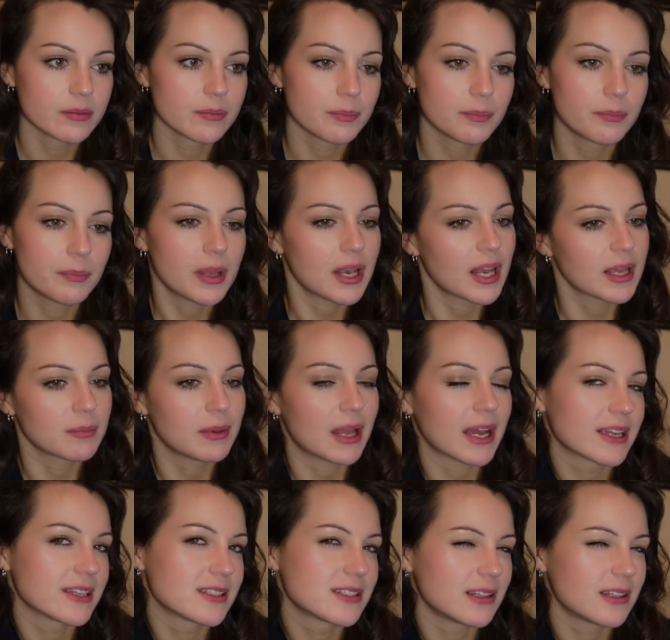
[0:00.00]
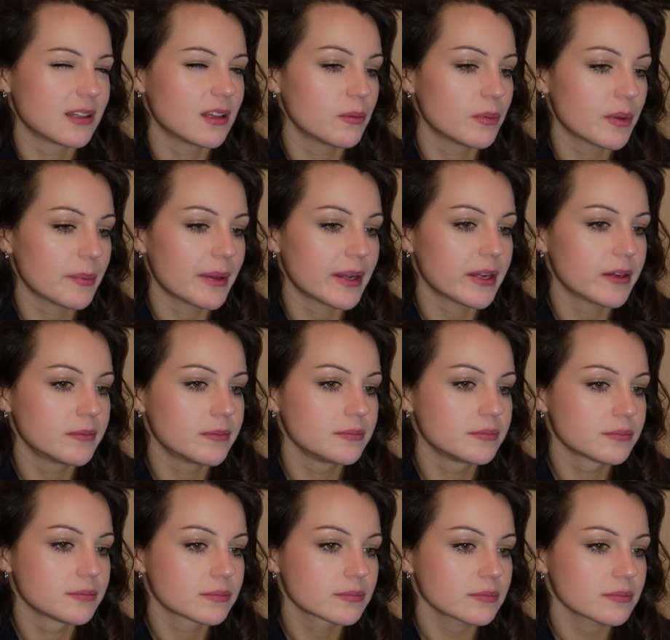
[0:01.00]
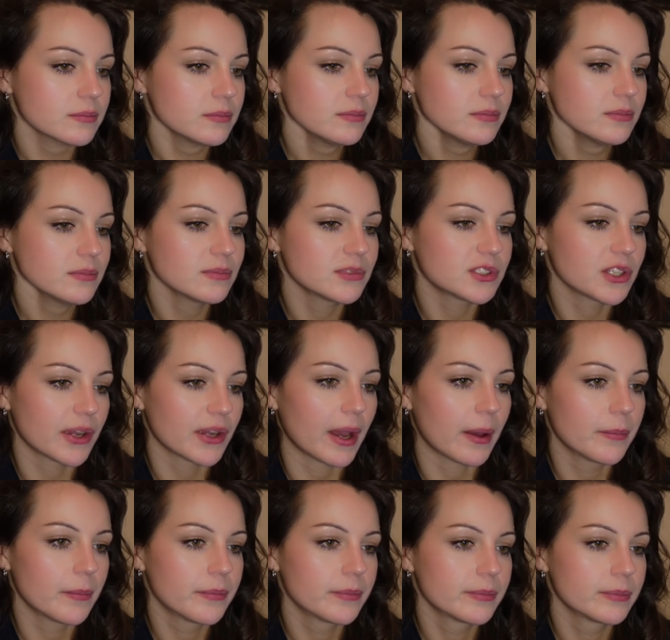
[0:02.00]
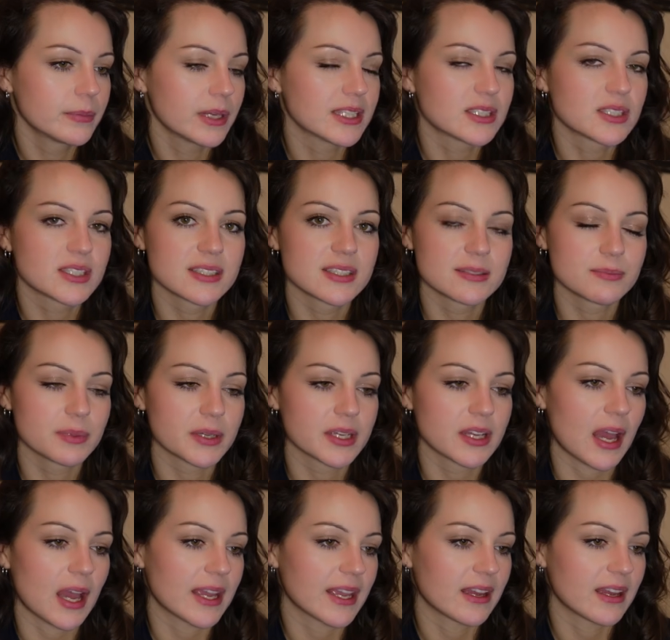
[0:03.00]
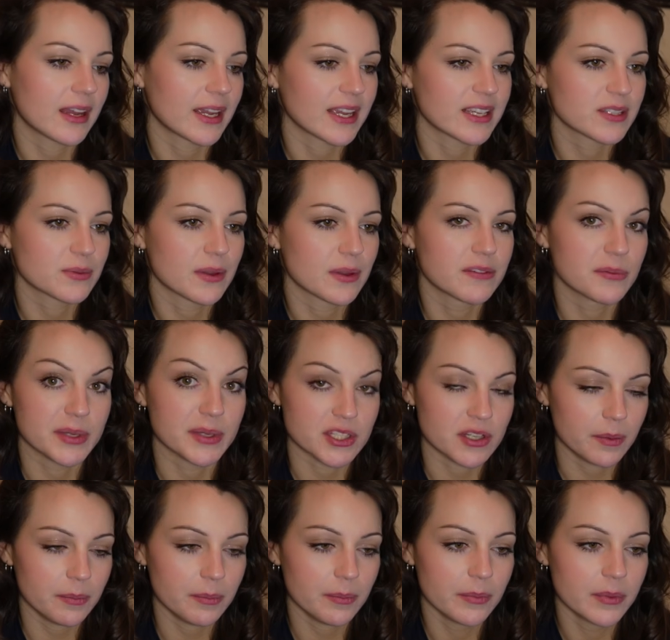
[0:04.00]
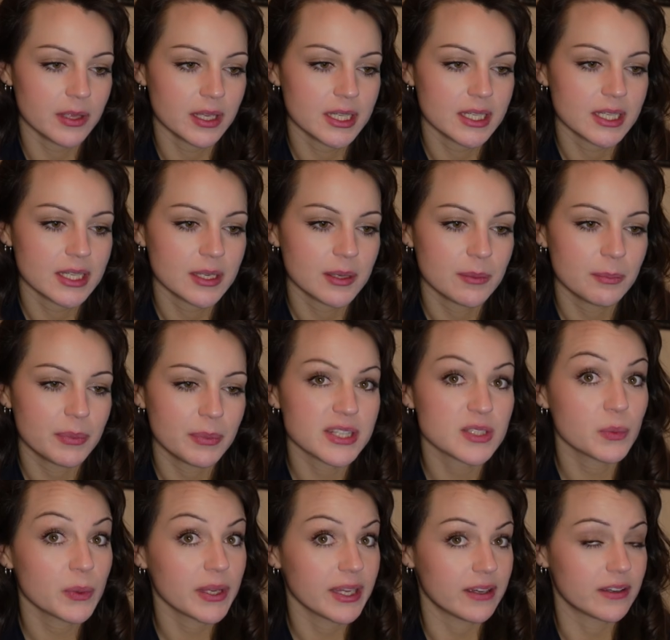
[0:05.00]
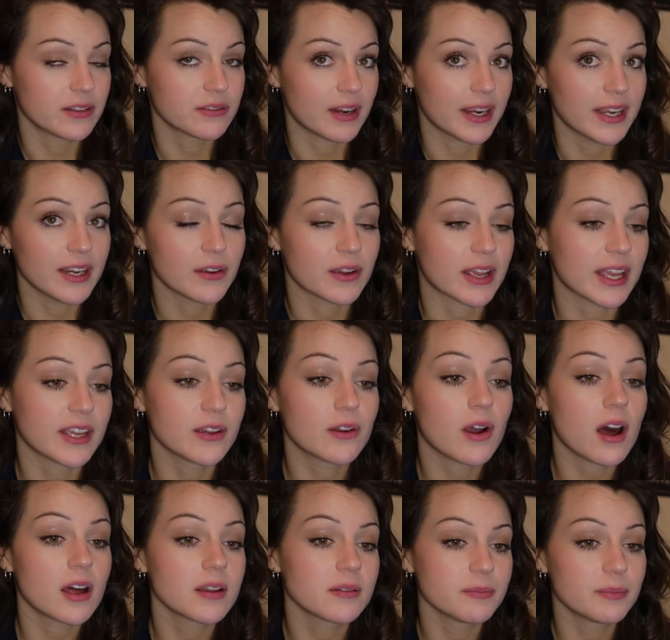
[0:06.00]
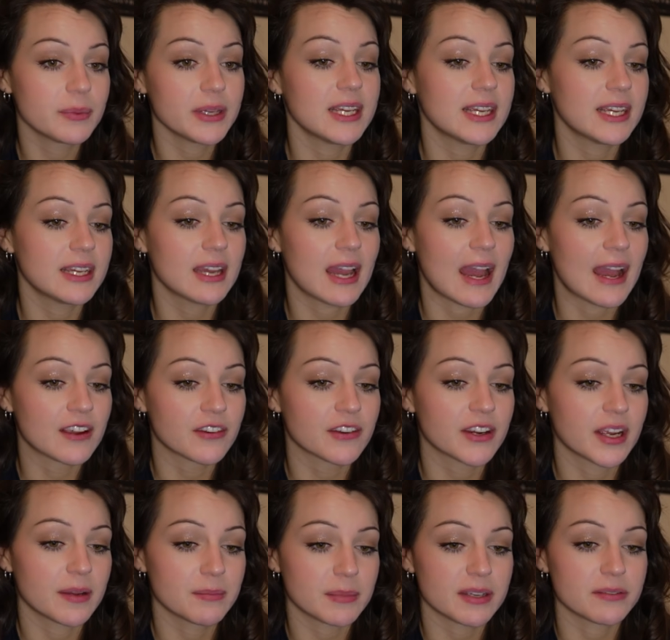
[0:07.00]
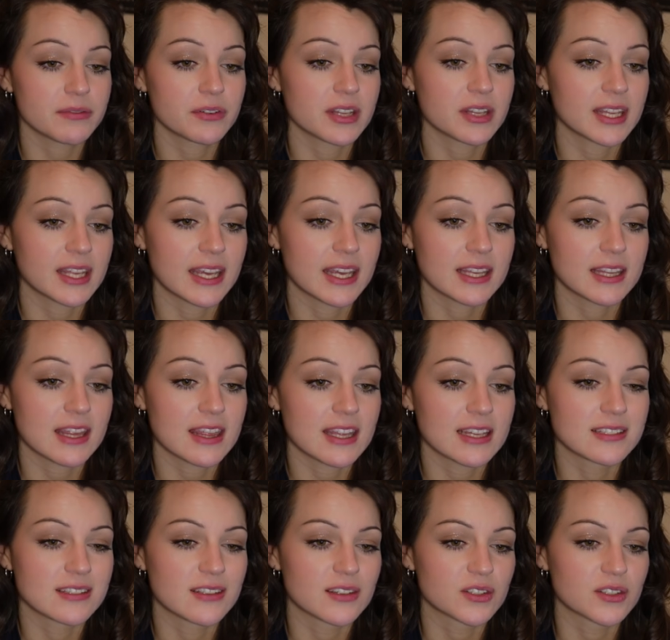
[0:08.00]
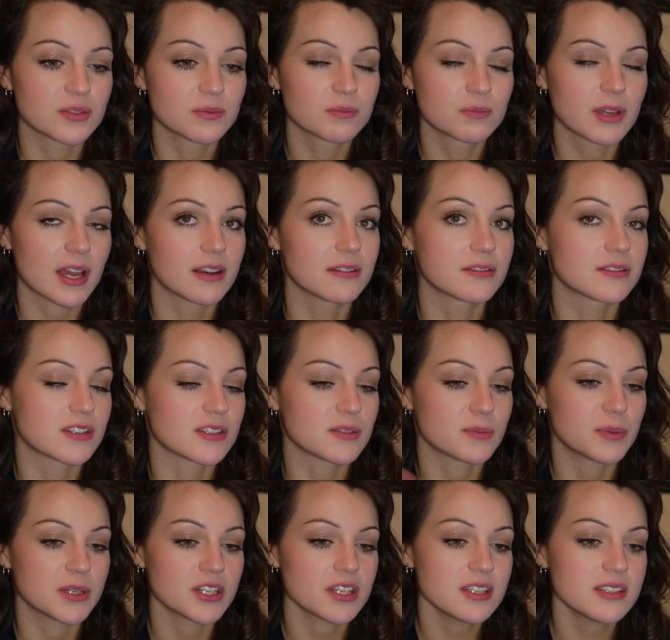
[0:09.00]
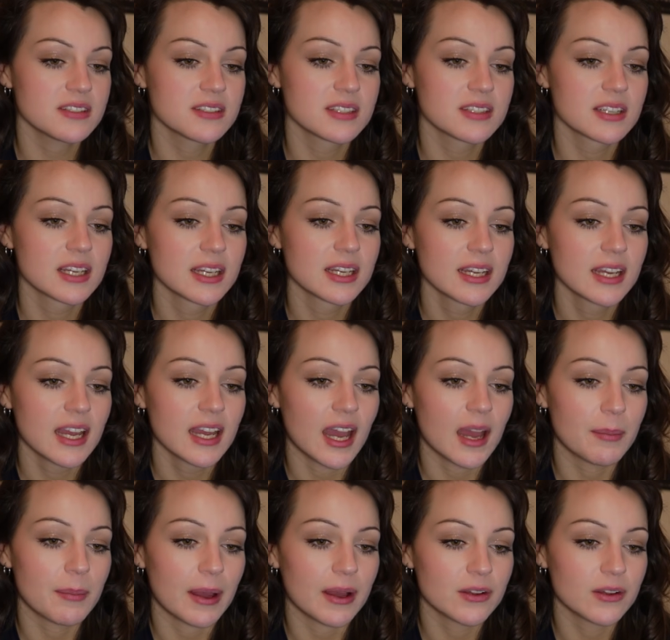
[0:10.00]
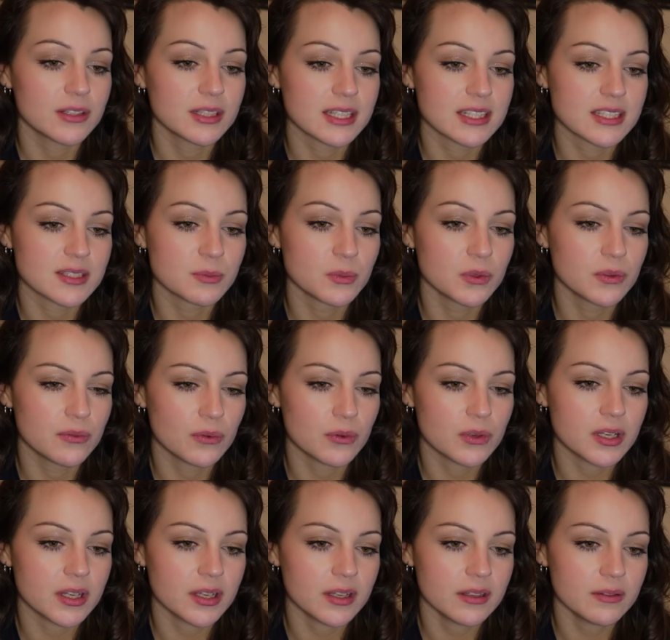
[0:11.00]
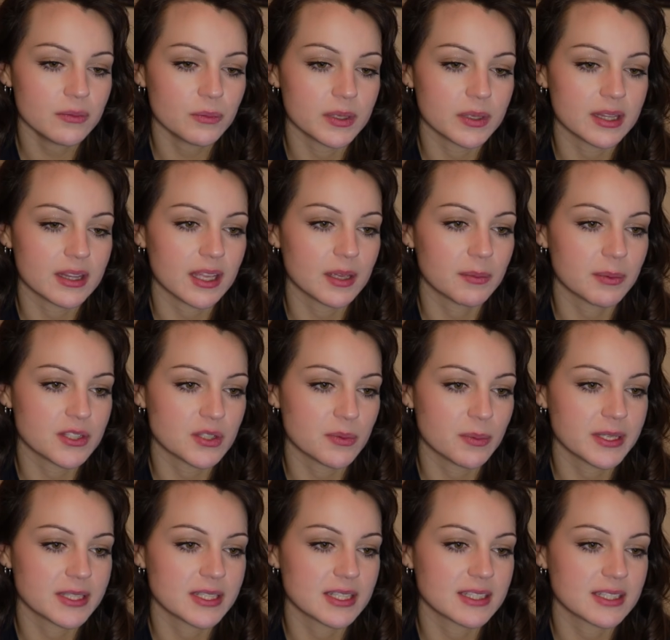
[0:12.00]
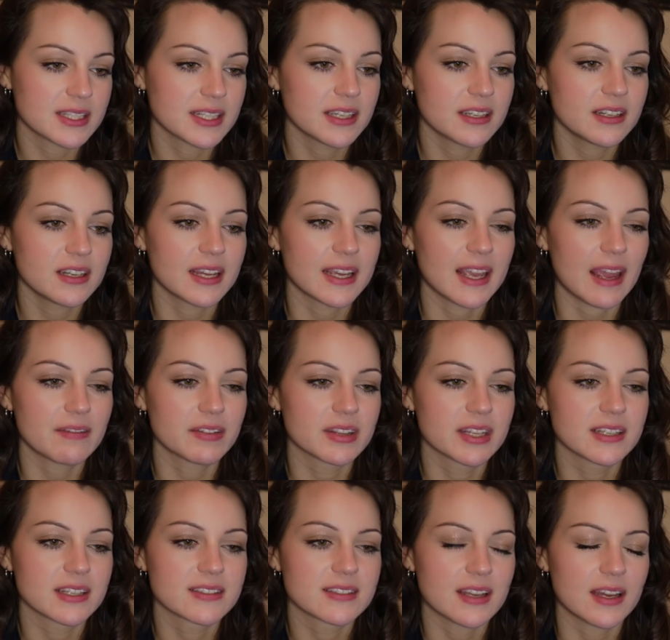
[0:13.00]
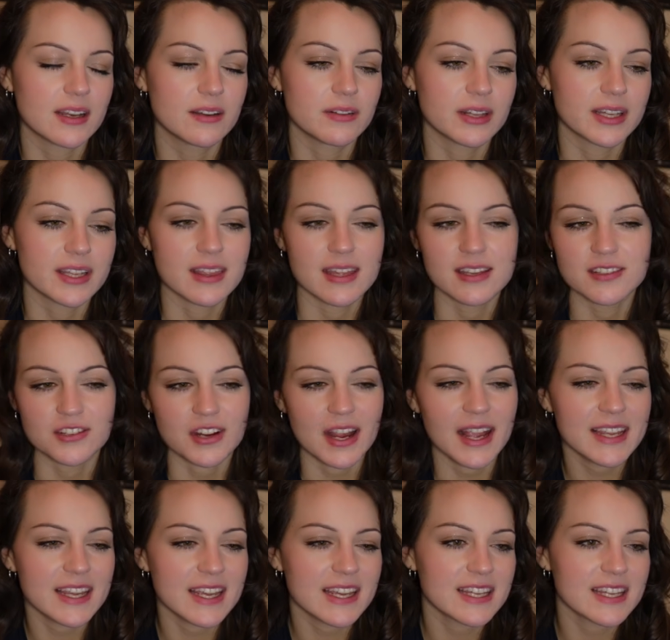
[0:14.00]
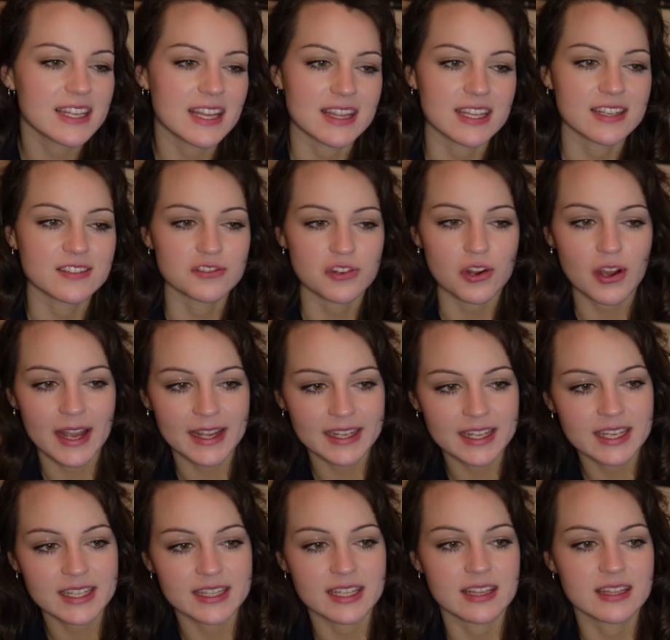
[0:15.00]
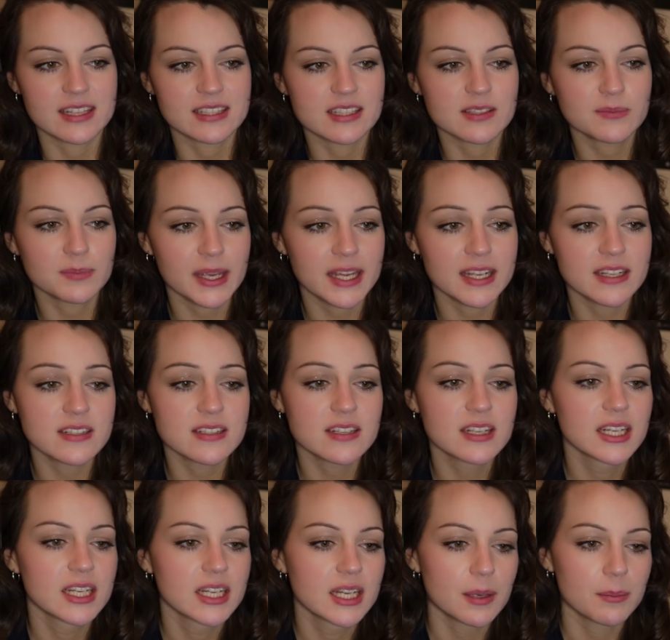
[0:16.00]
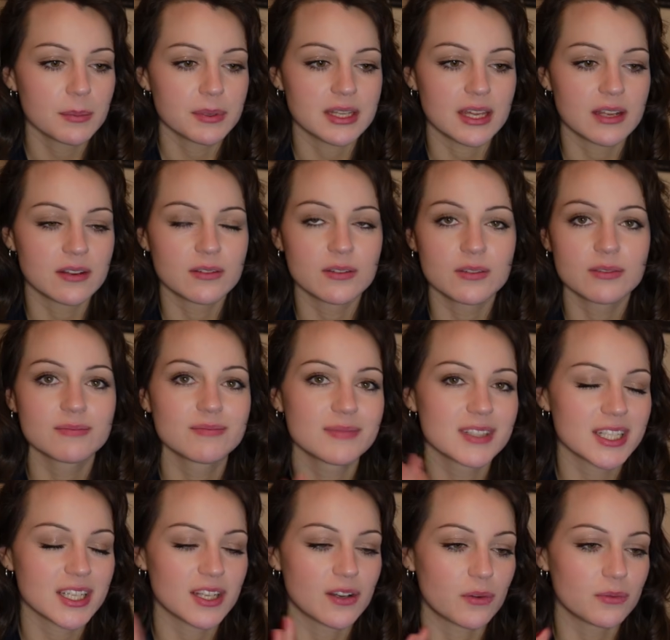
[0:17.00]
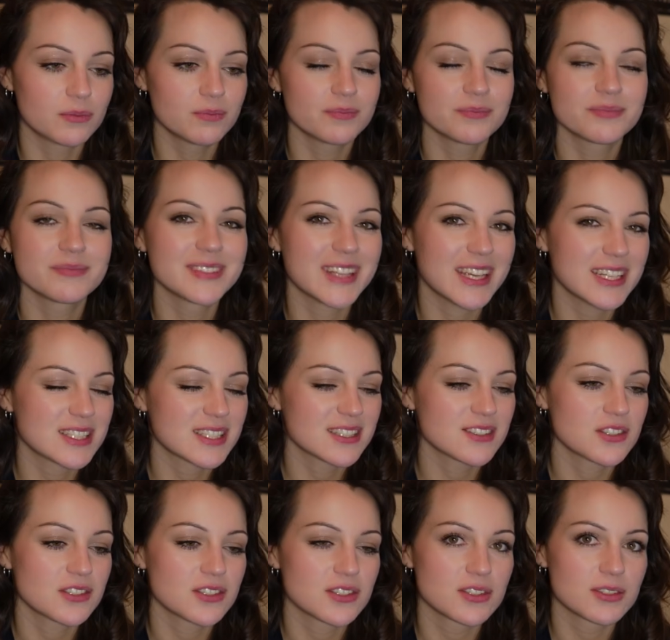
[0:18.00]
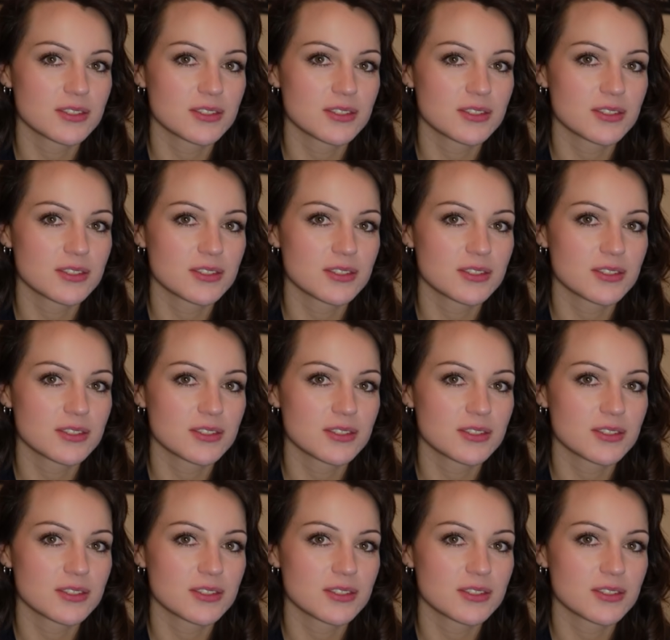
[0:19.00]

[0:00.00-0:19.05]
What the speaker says: like black is still a little bit better. So yeah, I guess we have the bishop. But it's weird, right? Okay, you can't be angry at me for thinking that things looked kind of suspicious about this move order with like bishop a6 here. Like everything's kind of like things are hanging and then things are not hanging and then this is pinned. But then, you know, it's just,